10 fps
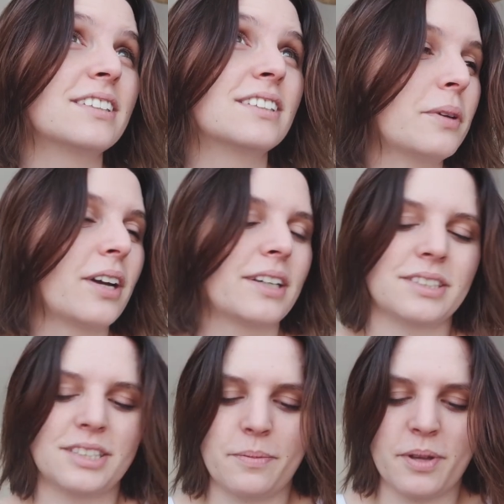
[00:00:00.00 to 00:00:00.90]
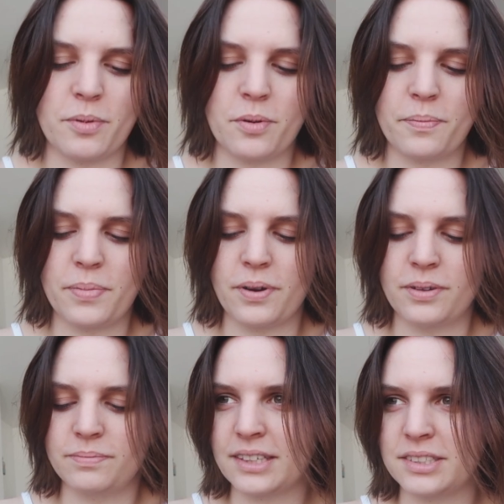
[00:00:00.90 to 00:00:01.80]
It would have been nice to see people,
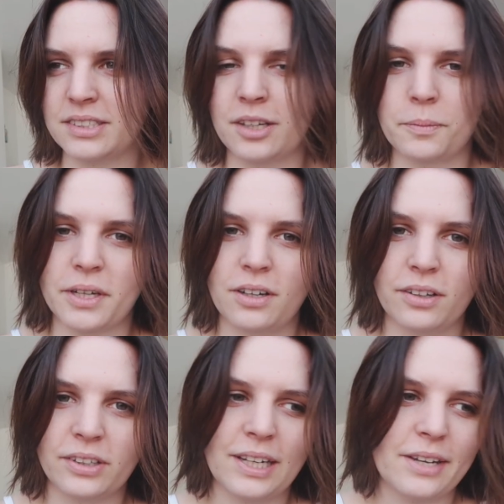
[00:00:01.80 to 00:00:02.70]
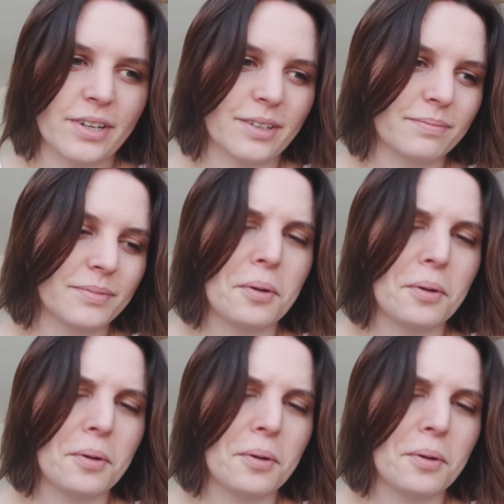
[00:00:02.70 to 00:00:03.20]
but that is the sound of my gardener leaving.